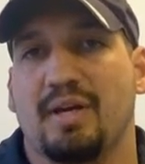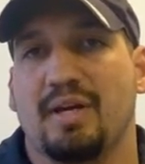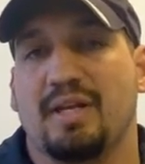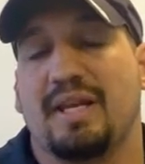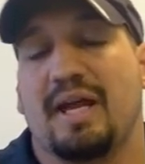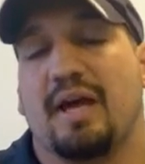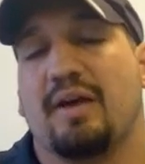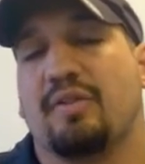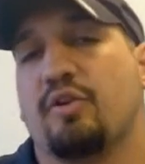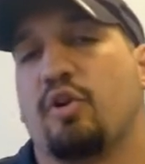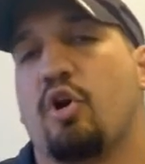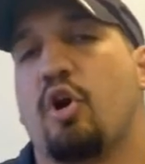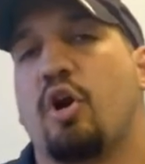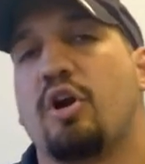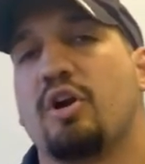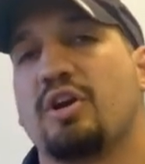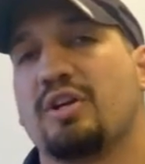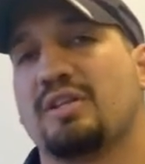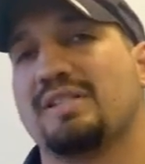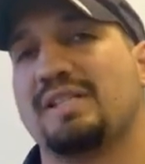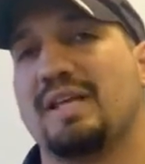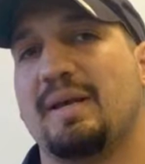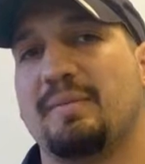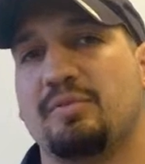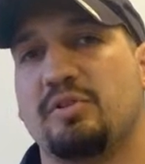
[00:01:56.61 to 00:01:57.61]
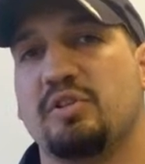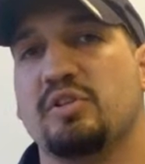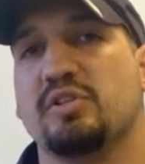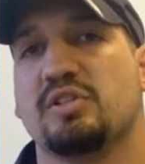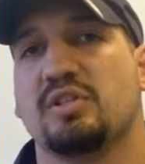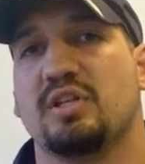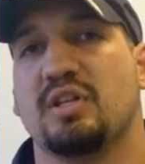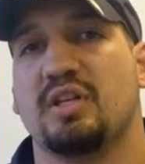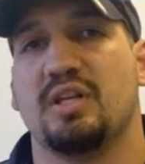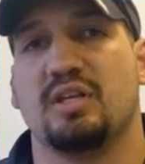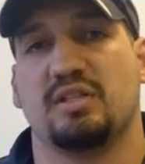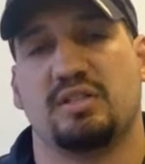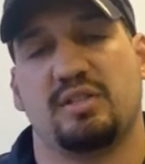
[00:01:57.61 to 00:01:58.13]
Now, there are exceptions
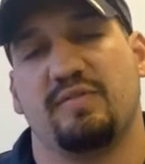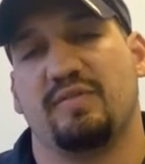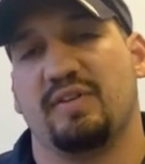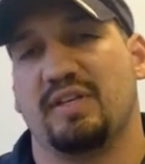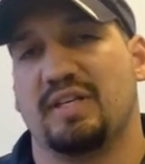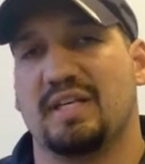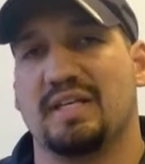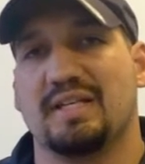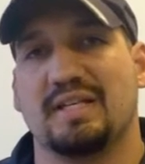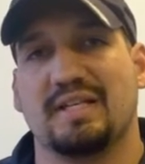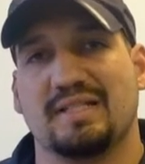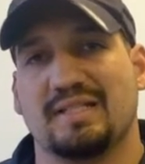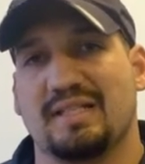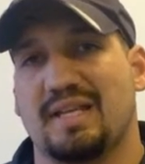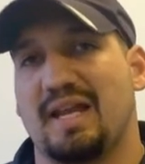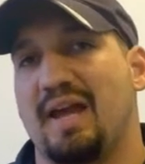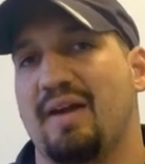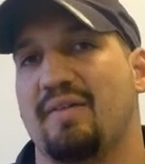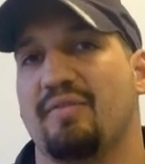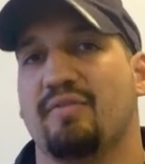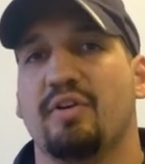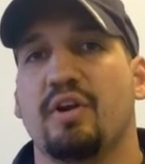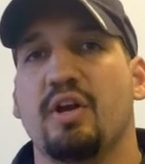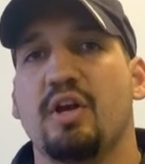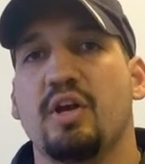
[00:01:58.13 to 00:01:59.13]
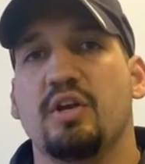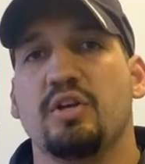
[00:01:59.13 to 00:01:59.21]
to this. If a kid doesn't have,